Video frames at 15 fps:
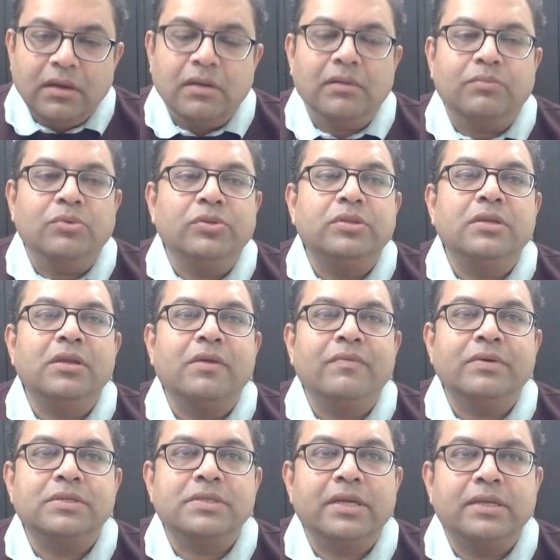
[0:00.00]
Uh, Buddha
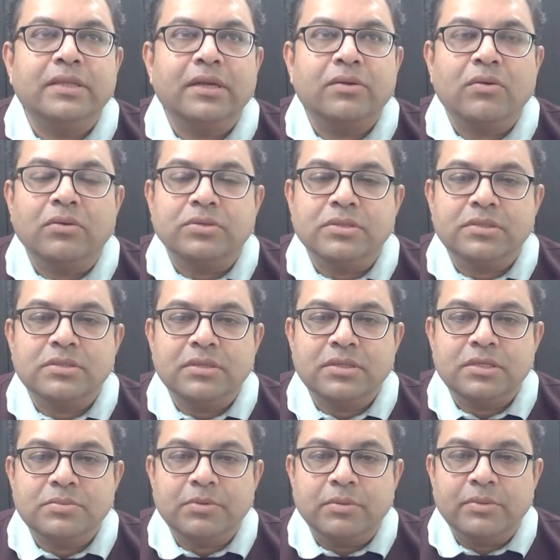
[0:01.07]
never said that consciousness
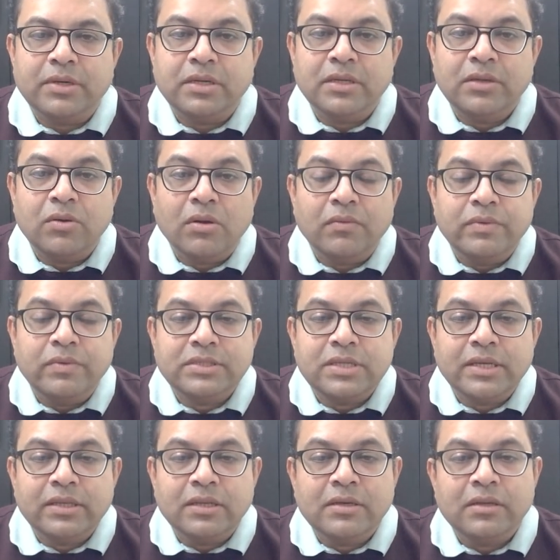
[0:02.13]
is permanent. He always
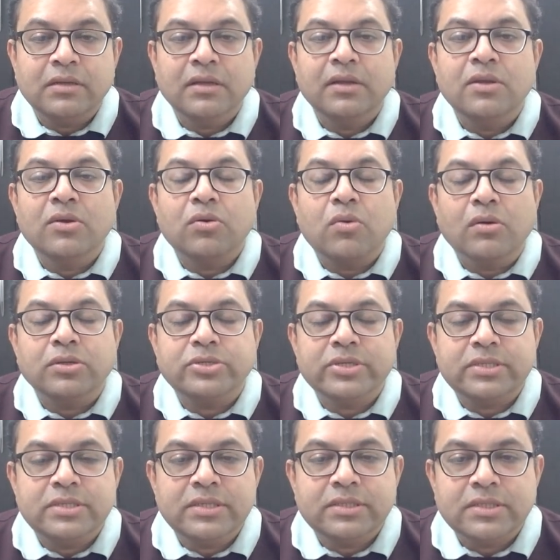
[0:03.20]
said that the
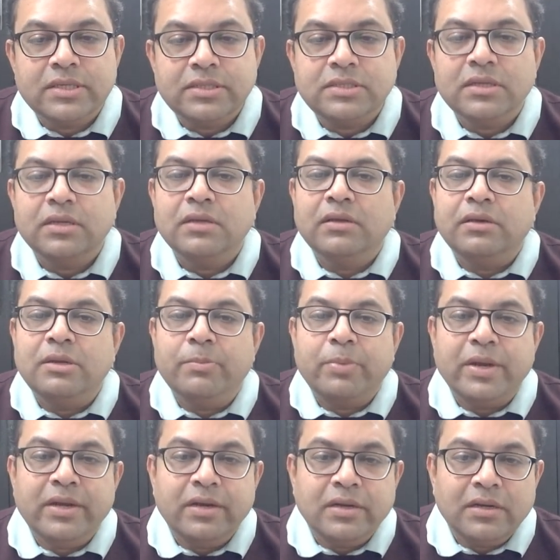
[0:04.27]
consciousness is
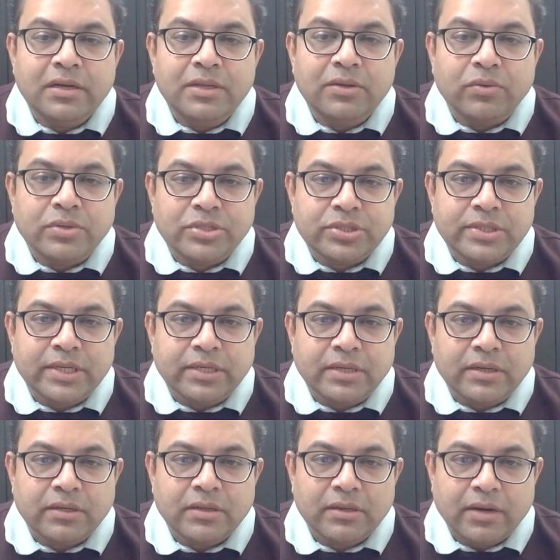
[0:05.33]
dependently
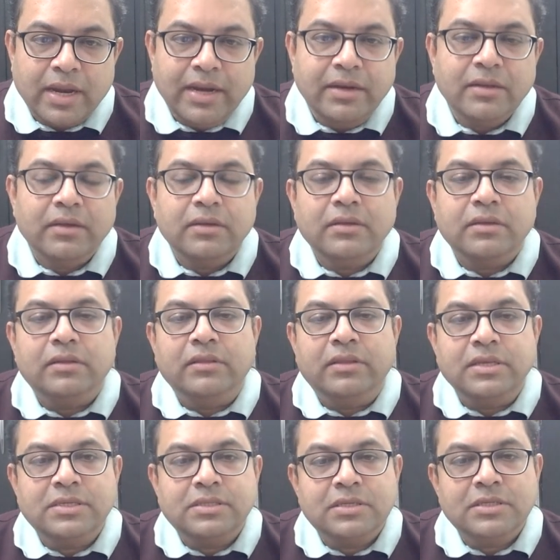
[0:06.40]
originated, right?
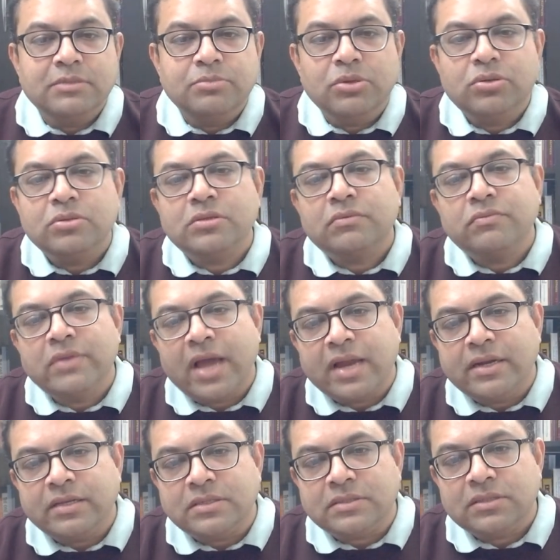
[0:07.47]
This is because of
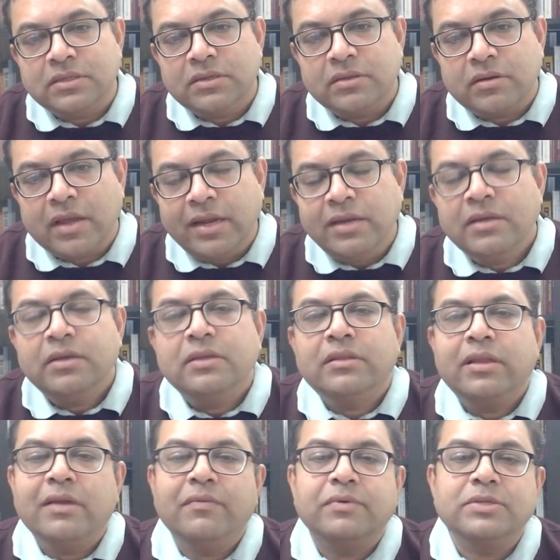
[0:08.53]
that is, right?
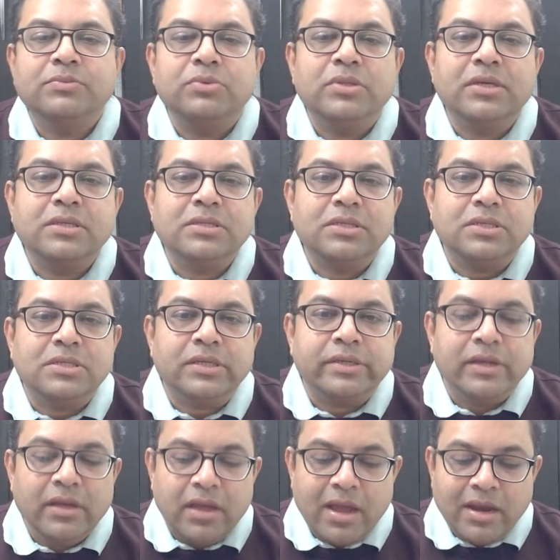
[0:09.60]
That was Buddha's teaching.
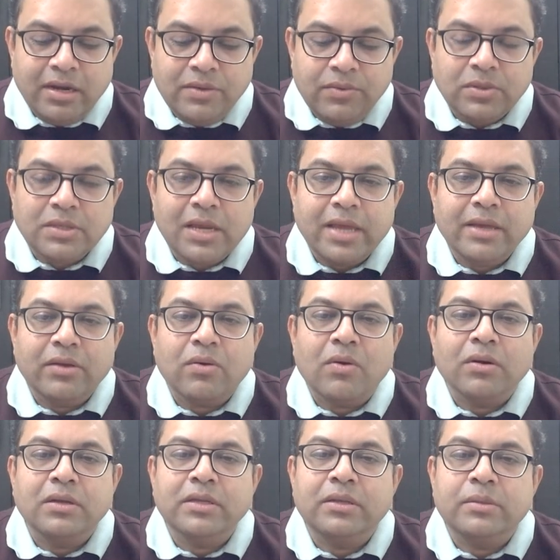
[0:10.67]
And he was like
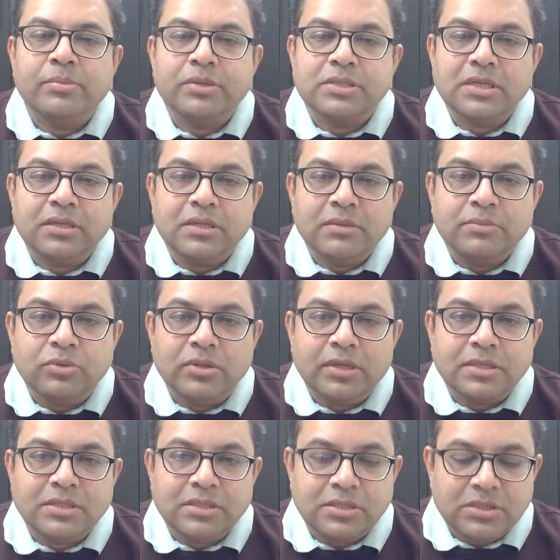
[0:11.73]
wrongly representing
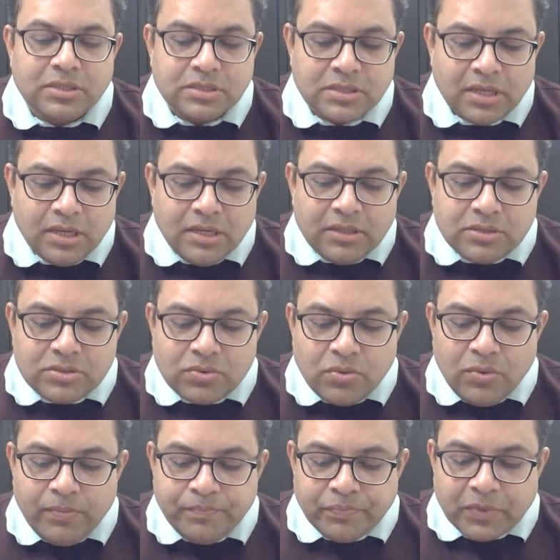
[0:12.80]
Buddha's teachings.
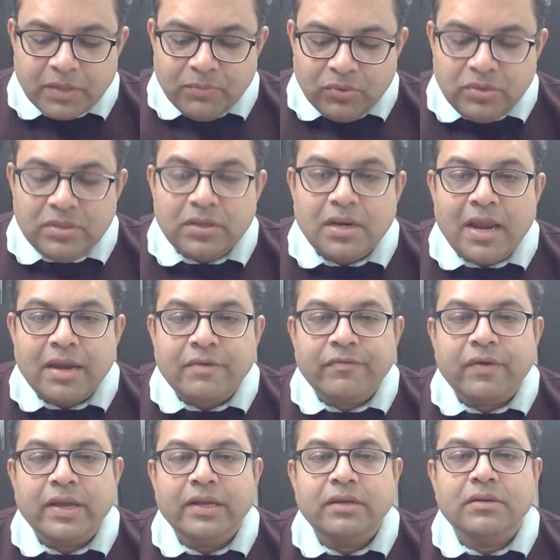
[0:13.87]
So Buddha
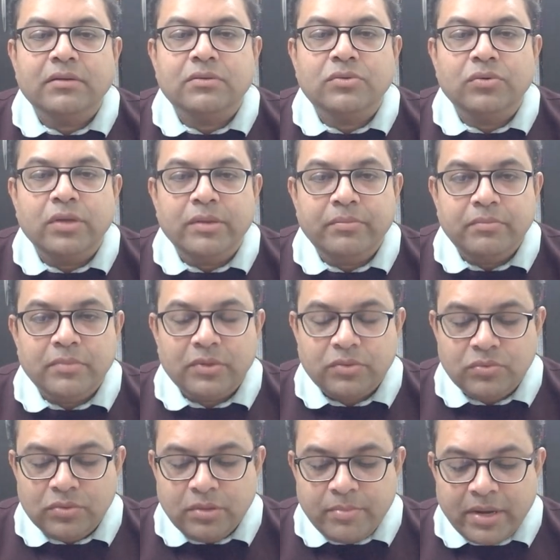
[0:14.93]
clarified to him,
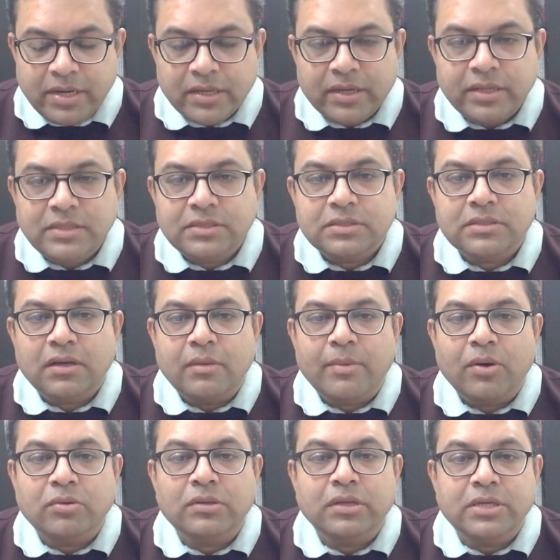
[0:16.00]
to the mendicants,
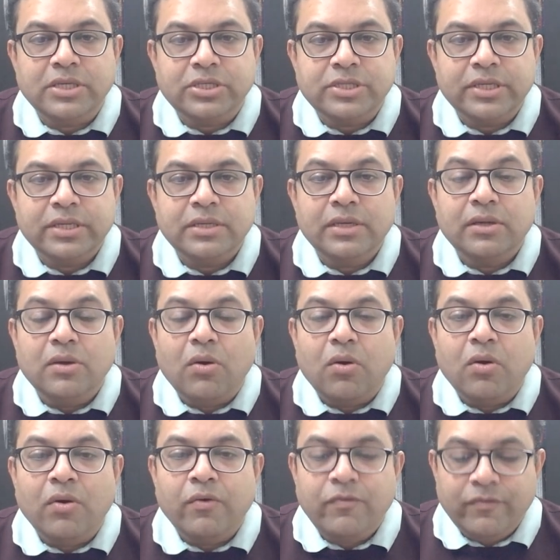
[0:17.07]
about the teaching
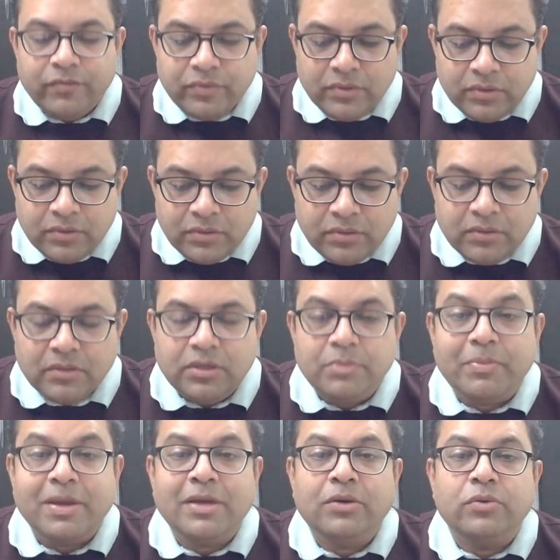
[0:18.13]
of the
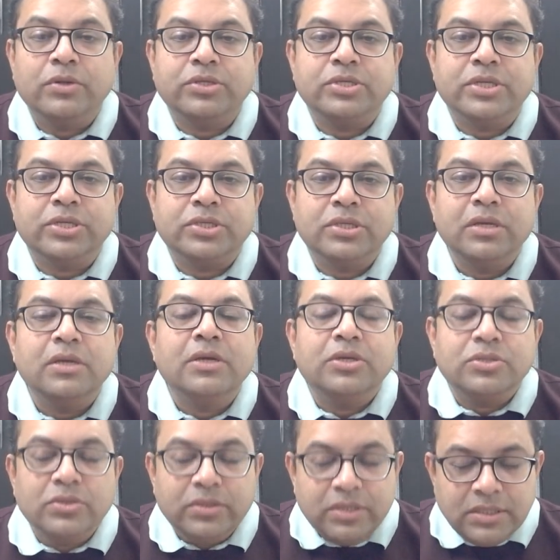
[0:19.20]
dependent origination.
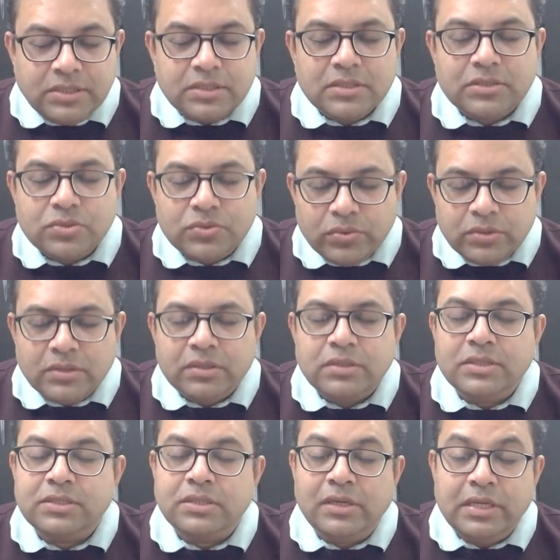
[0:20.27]
So this
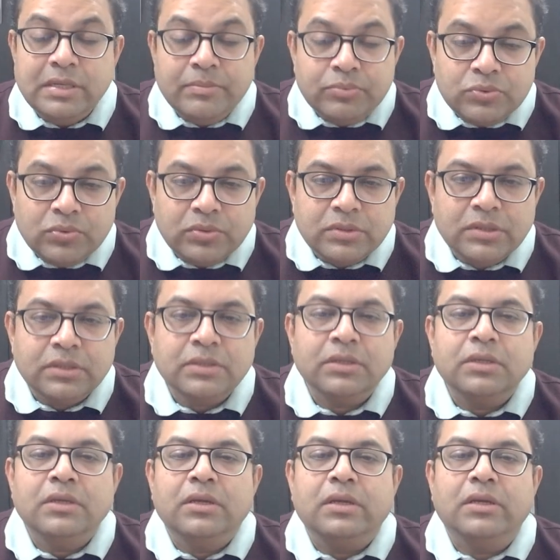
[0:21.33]
sutta is a deep sutta.
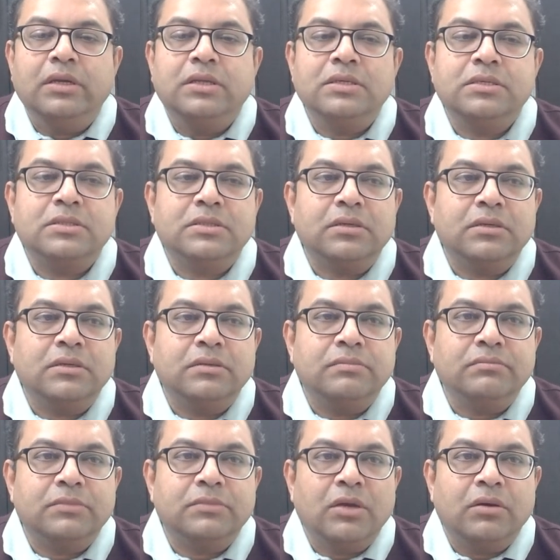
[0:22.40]
It is uh,
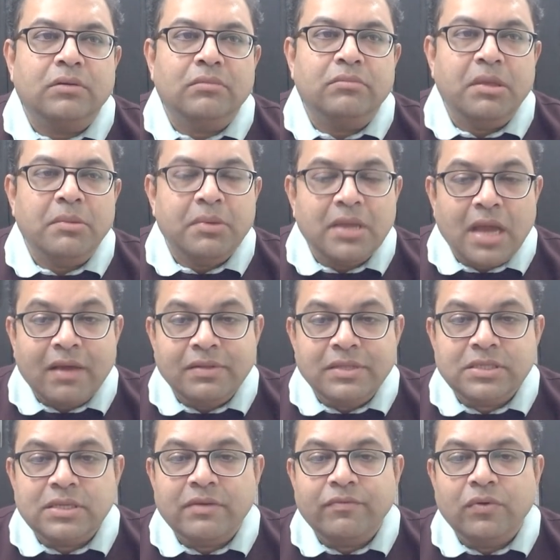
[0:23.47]
uh, maybe I will
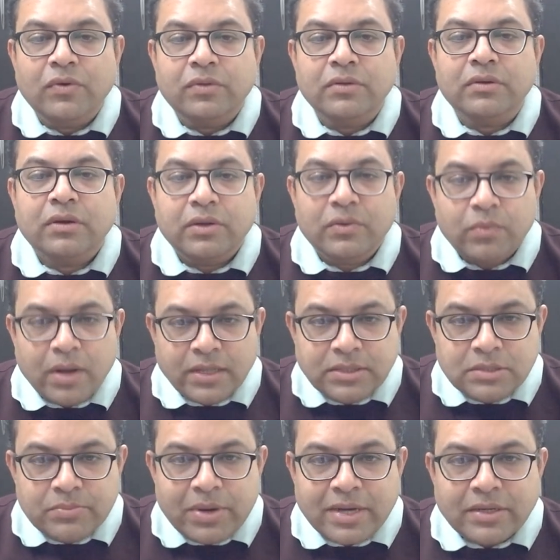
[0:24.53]
say for the
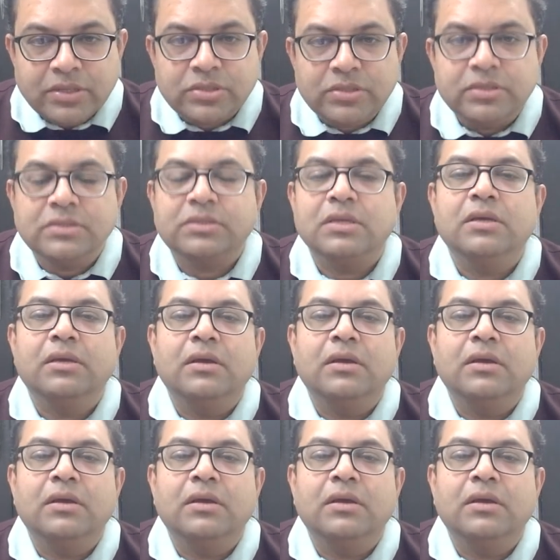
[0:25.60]
advanced practitioners.